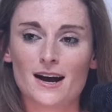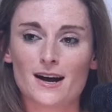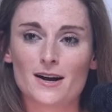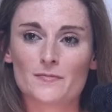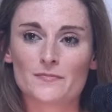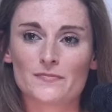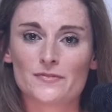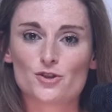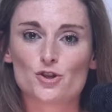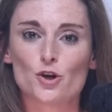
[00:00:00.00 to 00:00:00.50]

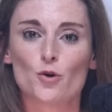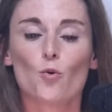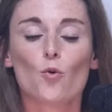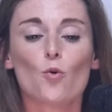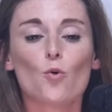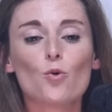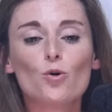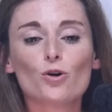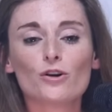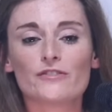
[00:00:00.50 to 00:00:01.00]
So
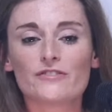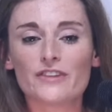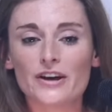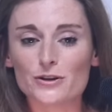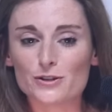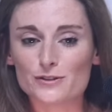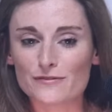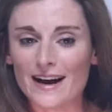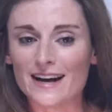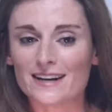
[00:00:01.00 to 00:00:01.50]
all of
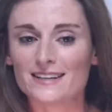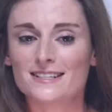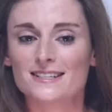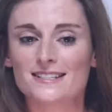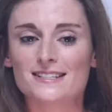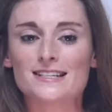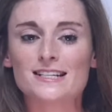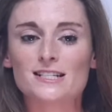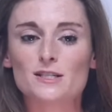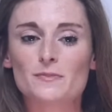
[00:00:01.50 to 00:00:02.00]
those
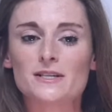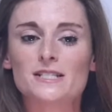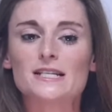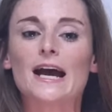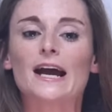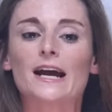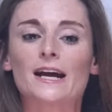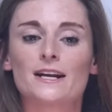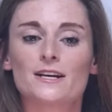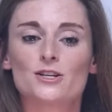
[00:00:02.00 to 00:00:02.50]
factors need to be
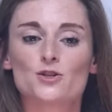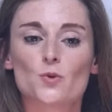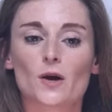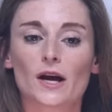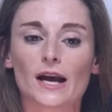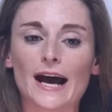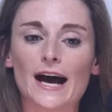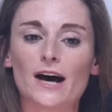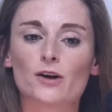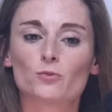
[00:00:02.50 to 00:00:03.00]
taken into
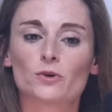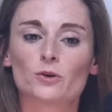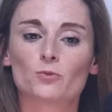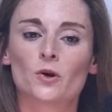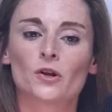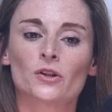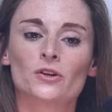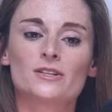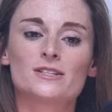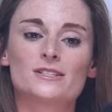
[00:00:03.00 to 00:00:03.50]
account when
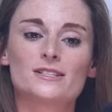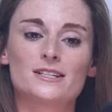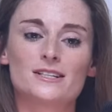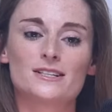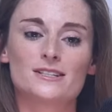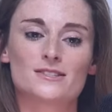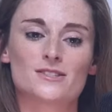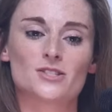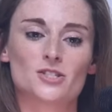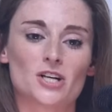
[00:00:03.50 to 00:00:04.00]
one
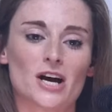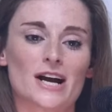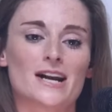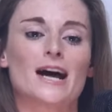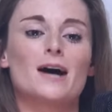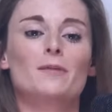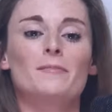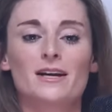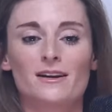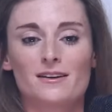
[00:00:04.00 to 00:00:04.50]
considers the
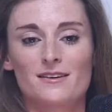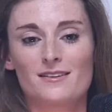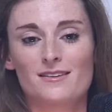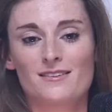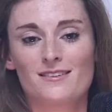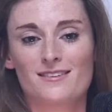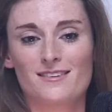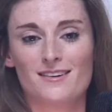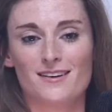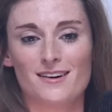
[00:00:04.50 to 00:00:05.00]
dynamic,
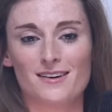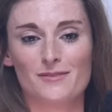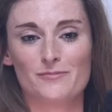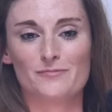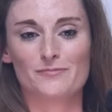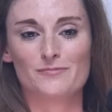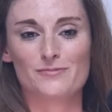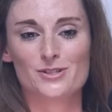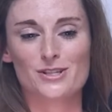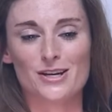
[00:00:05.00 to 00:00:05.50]

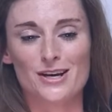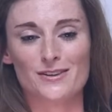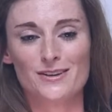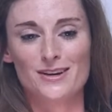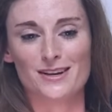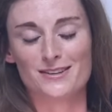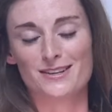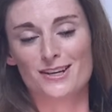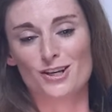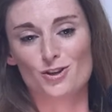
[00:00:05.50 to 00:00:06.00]
sir,
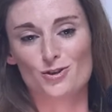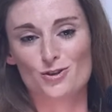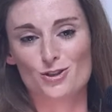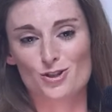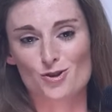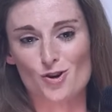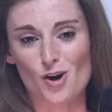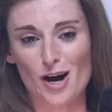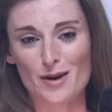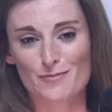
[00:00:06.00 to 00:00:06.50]
that I think you
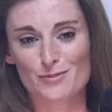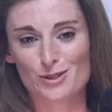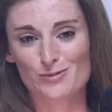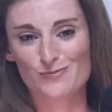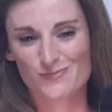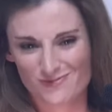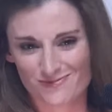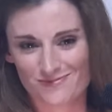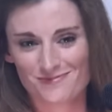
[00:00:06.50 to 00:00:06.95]
described.